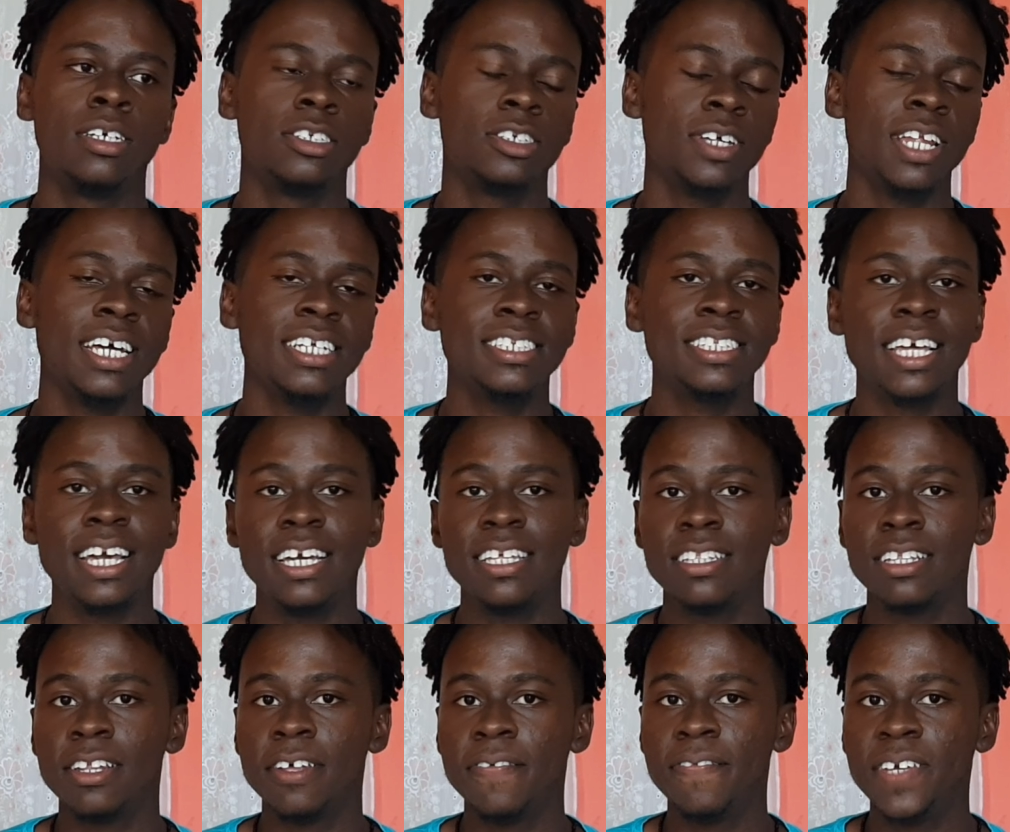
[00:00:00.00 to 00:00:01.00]
So that's the
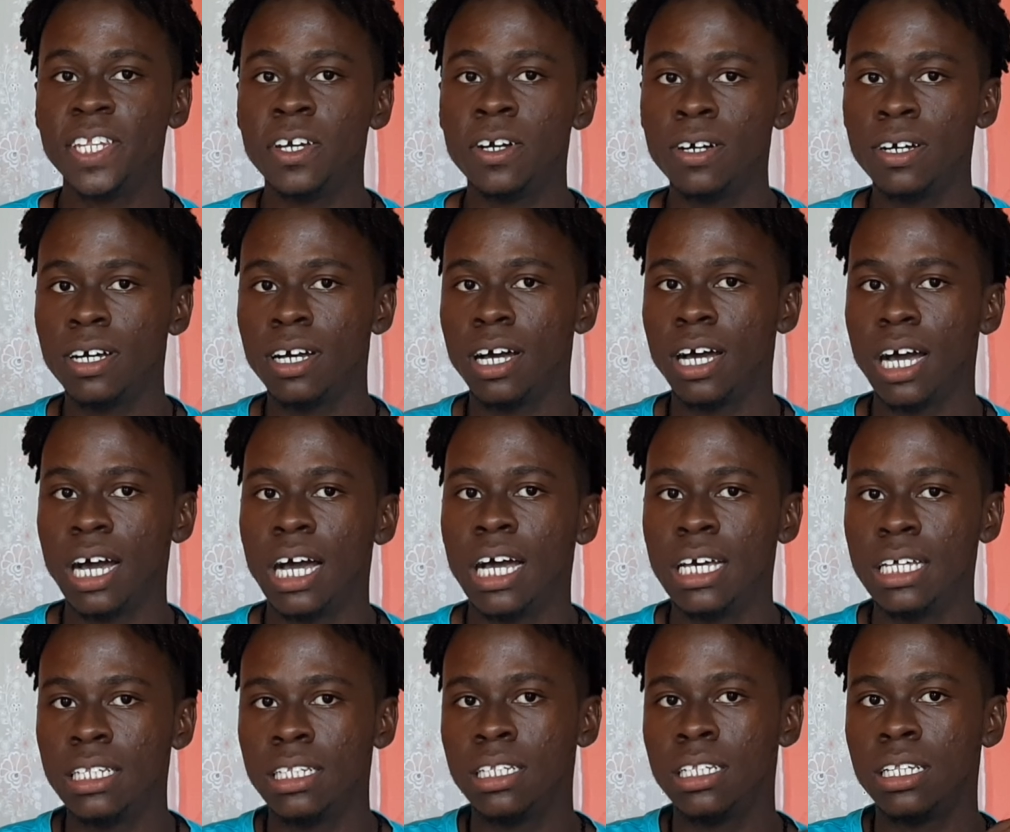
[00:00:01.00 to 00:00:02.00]
end of the video
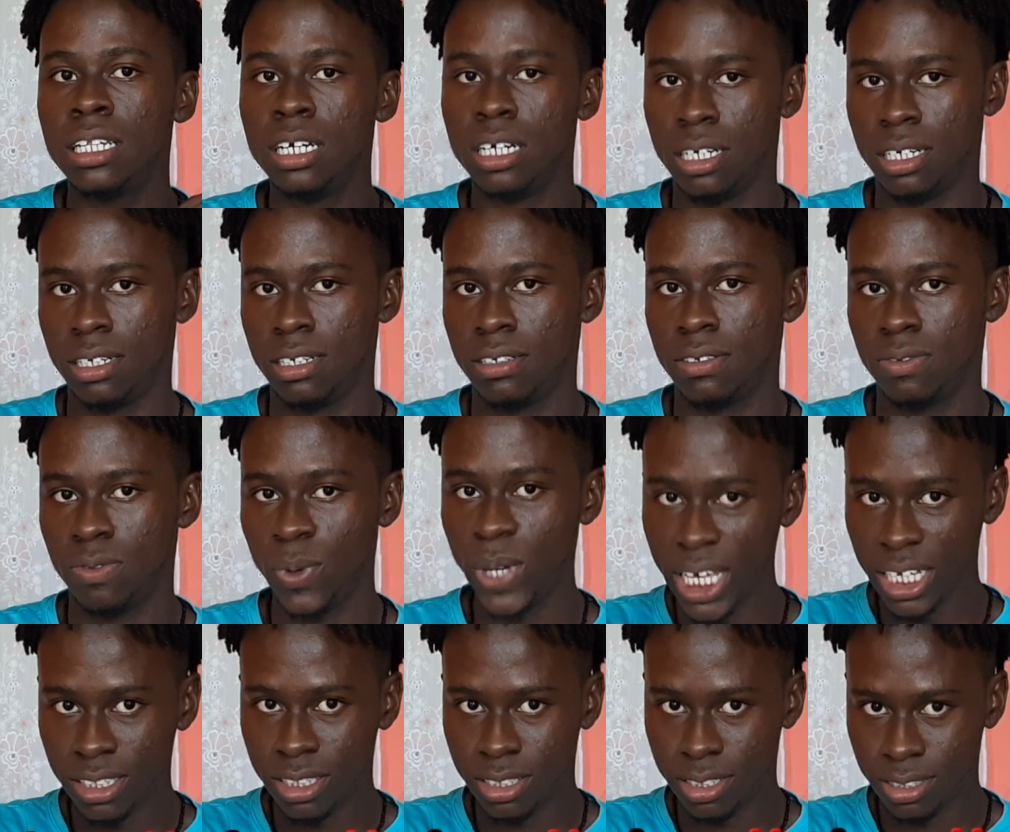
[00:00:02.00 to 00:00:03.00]
and
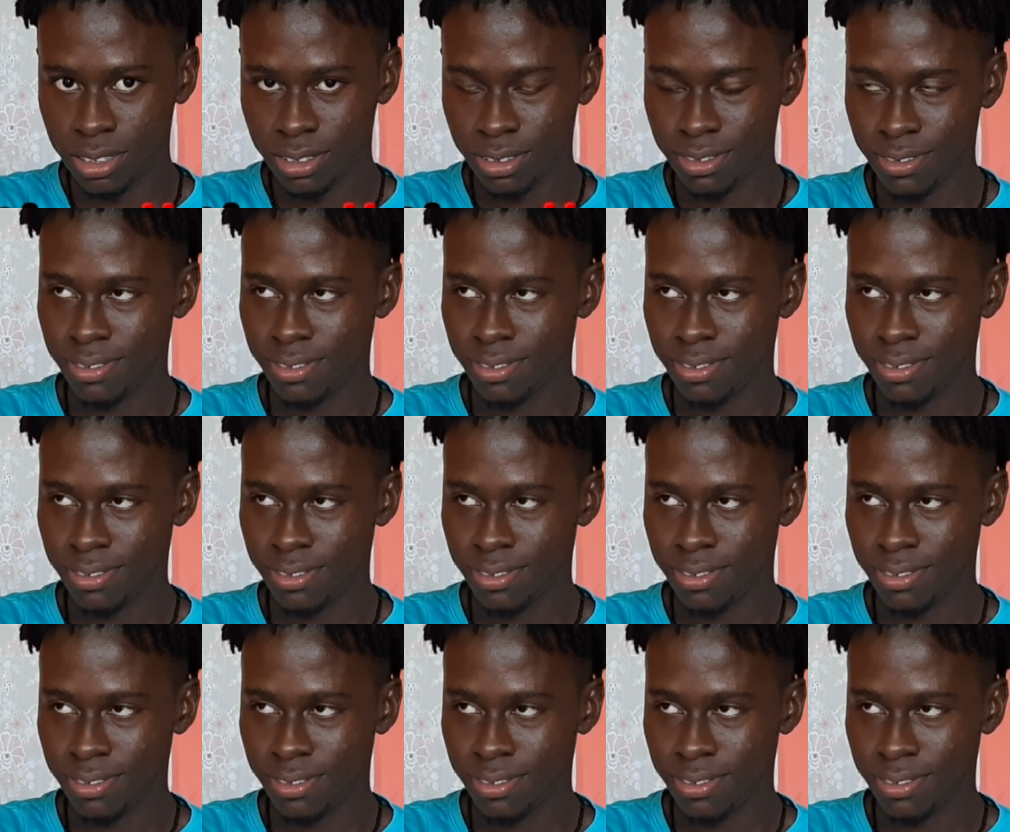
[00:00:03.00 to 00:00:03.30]
wait.